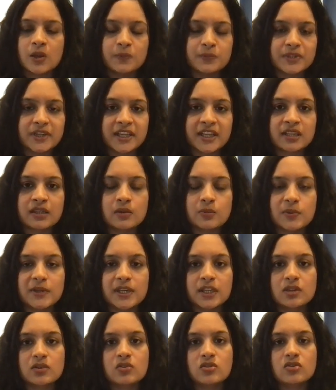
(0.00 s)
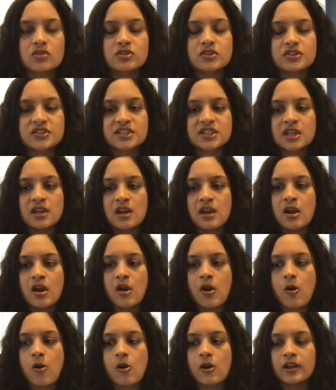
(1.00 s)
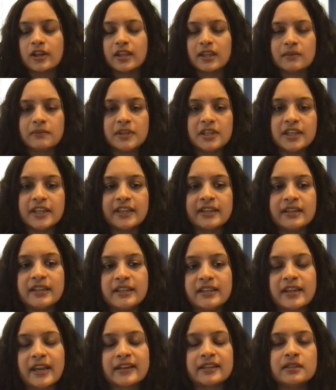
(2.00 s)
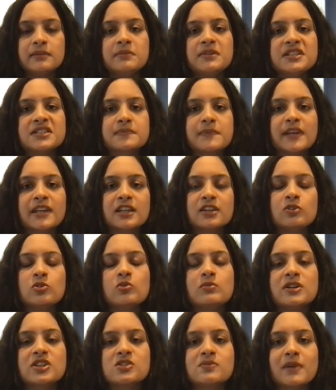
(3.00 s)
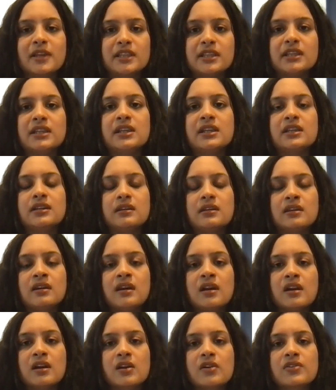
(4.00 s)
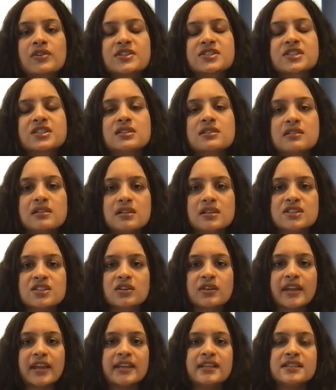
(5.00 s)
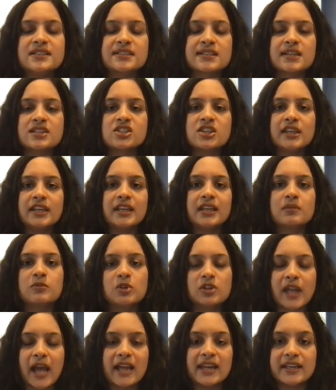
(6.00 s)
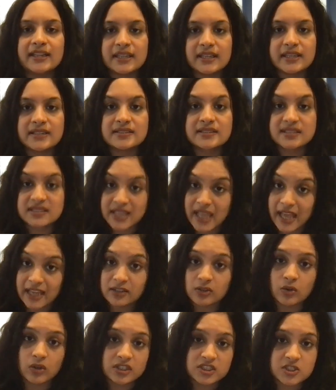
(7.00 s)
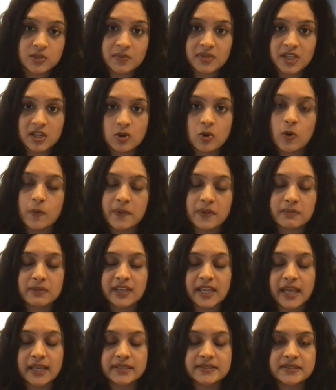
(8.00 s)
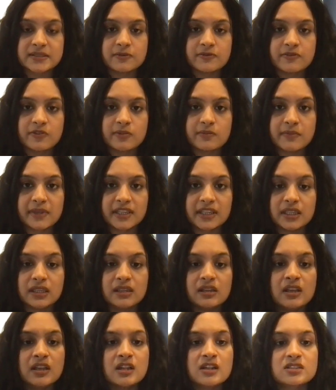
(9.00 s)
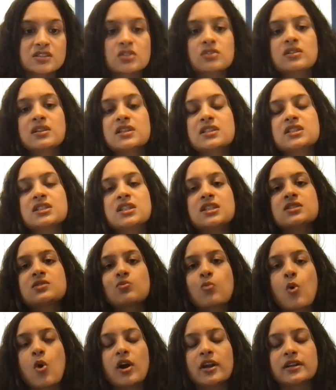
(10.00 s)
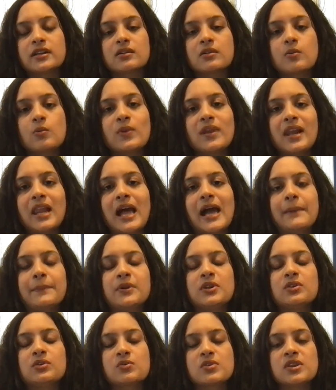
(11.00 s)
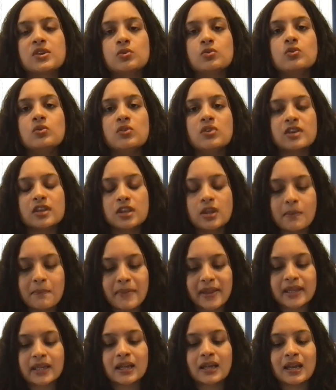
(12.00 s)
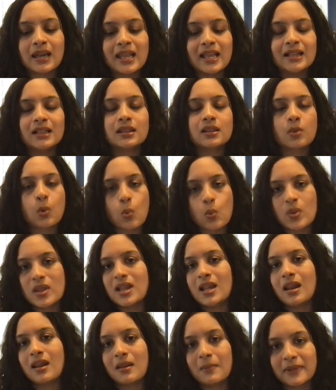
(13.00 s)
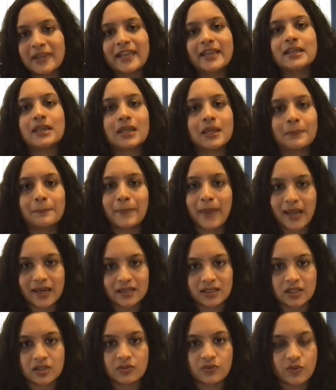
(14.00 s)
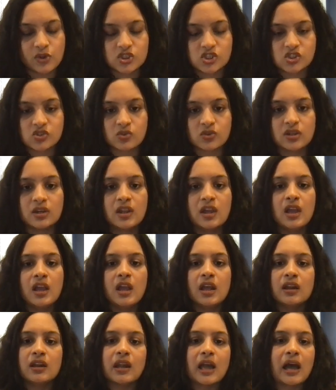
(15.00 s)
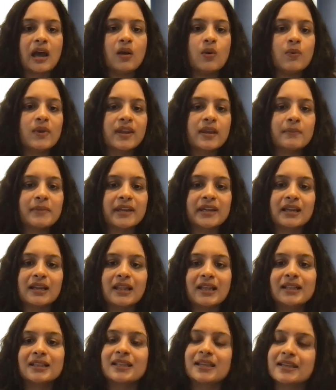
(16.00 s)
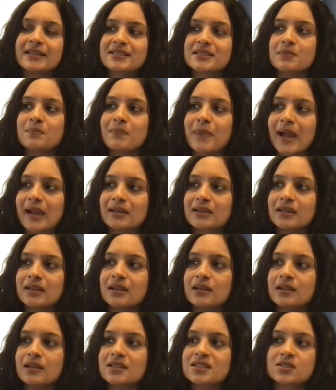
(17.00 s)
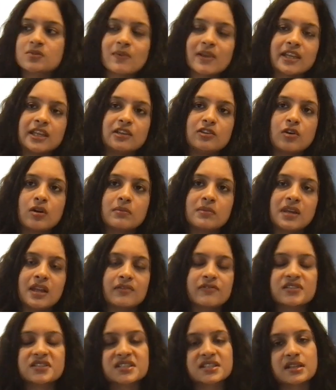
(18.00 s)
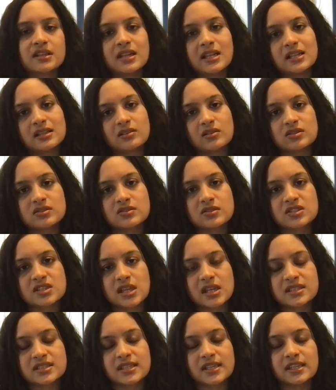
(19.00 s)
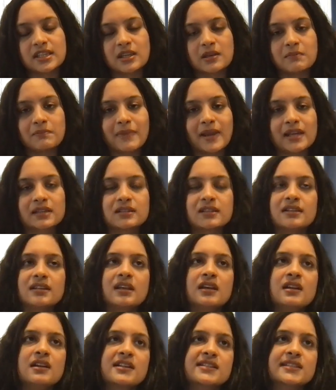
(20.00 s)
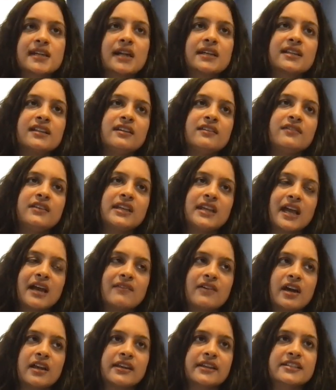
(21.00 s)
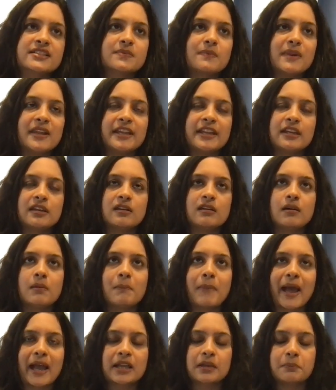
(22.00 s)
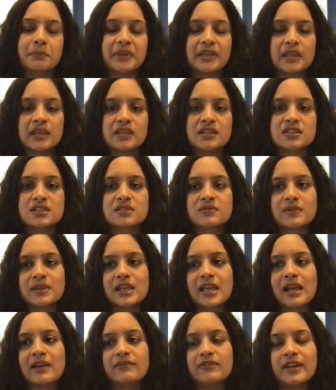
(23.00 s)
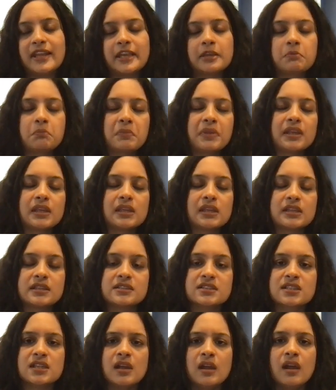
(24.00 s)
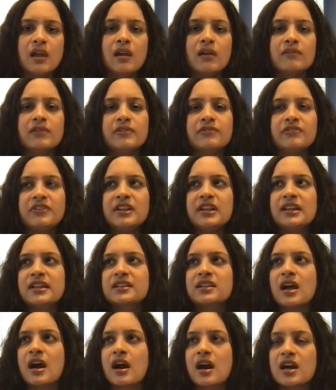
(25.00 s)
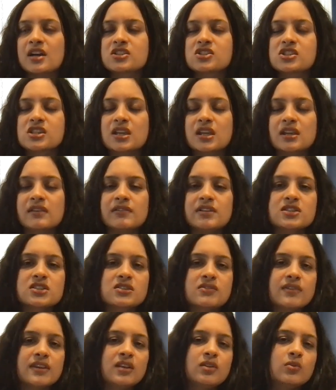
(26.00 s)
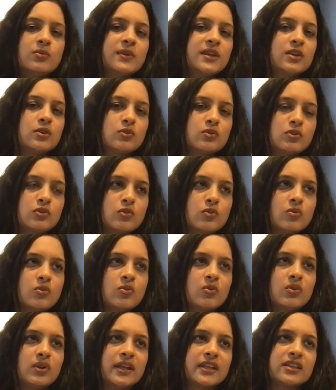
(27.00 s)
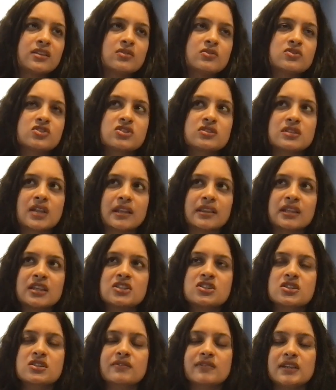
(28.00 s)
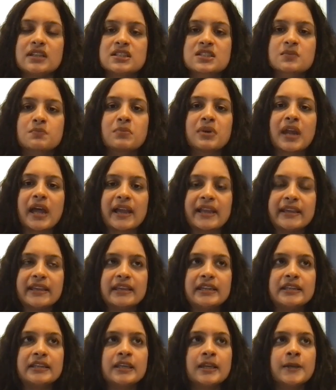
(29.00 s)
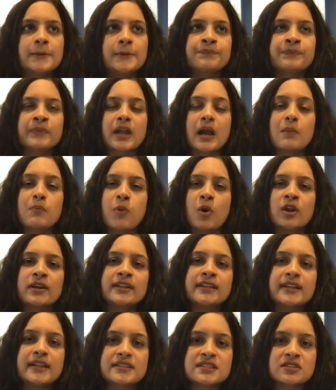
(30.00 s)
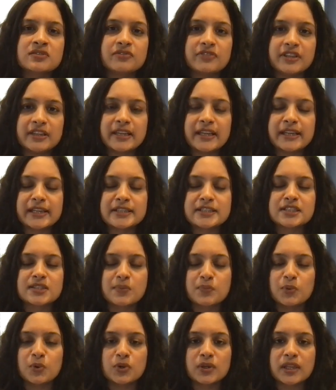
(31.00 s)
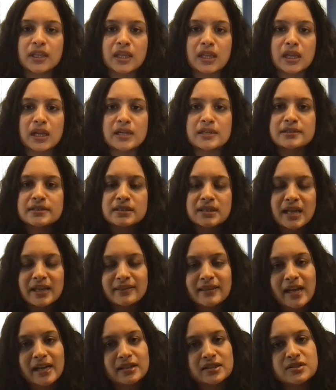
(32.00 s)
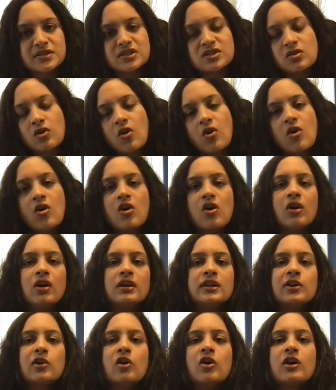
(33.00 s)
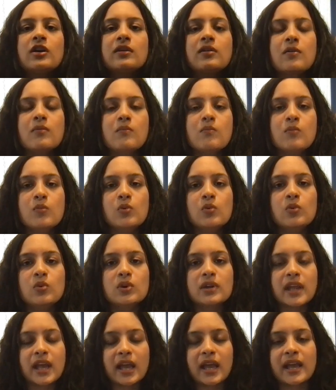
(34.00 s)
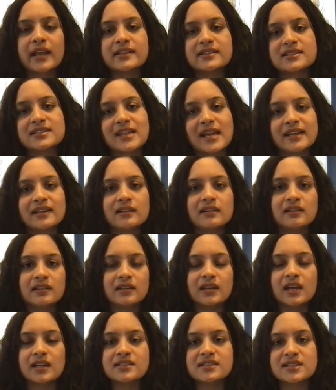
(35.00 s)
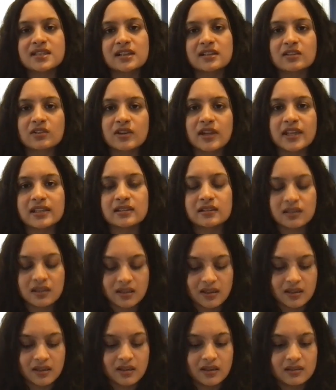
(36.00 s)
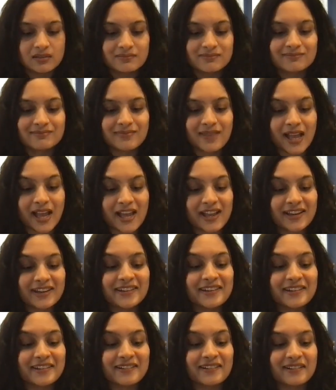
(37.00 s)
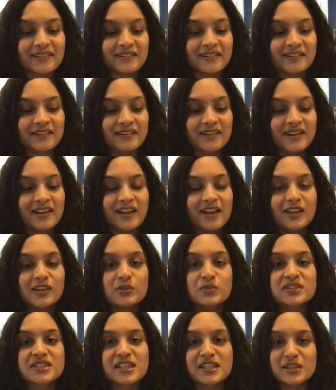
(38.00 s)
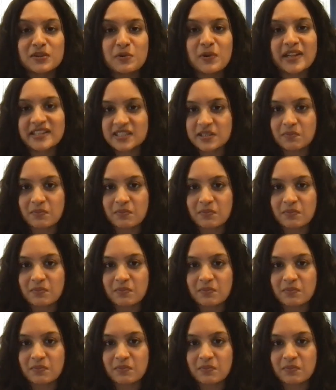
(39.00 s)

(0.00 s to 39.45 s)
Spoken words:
predictive videos, or immediately randomly spending too much money in crystals or any such healing modalities can also be a coping mechanism for many. So this is what will happen to you. Your mental health will get impacted for sure. Now, when our mental health gets impacted, it's very normal our physical health also starts getting impacted. Suddenly we have unexplained back pains, we have leg pains, we feel lethargic, we just feel, oh, we don't know, like, nothing just feels bright, our body doesn't feel like it's supporting us, and that is all your Moon and Saturn dancing together and using you as a